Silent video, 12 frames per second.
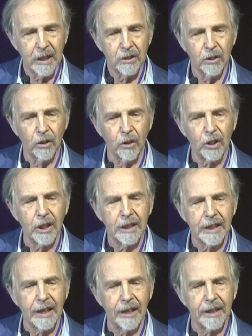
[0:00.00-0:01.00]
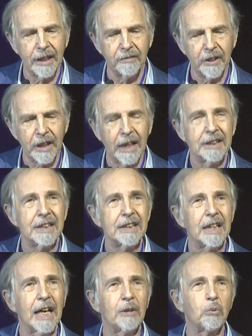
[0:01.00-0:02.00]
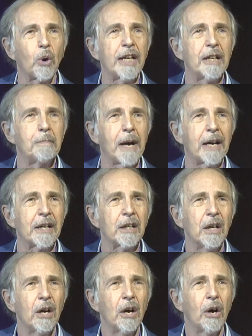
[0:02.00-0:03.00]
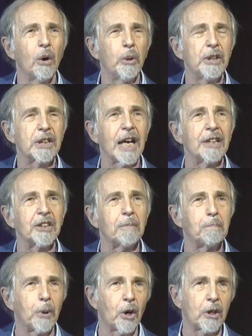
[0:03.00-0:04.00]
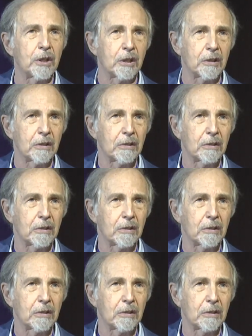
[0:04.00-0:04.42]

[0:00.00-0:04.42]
to look at caregiving and write about it always as a burden.